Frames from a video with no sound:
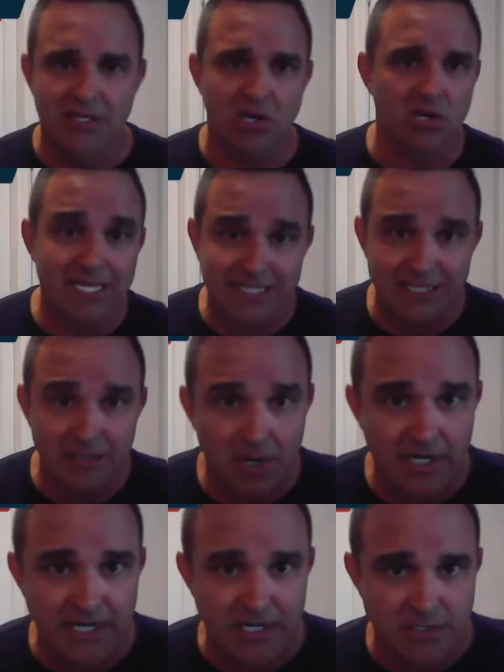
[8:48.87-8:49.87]
collecting the
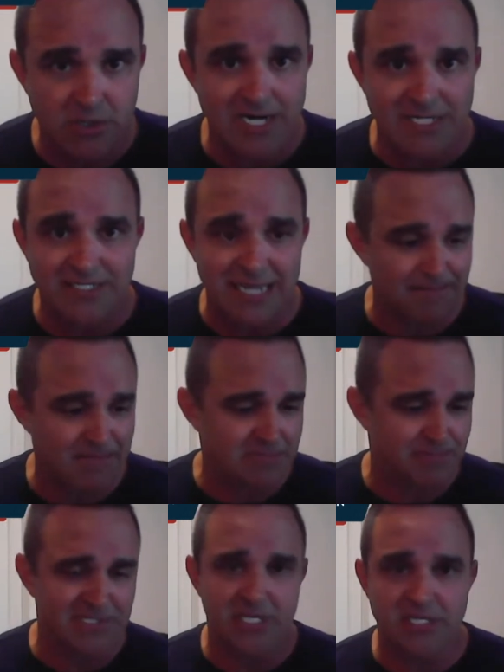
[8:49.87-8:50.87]
money to try to stop
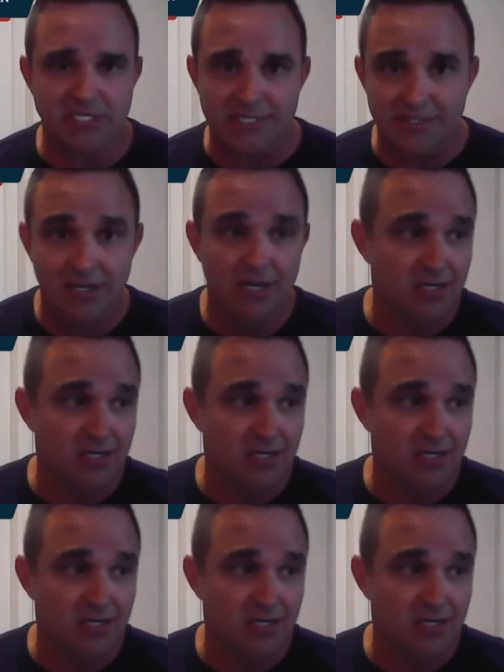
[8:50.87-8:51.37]
this petition,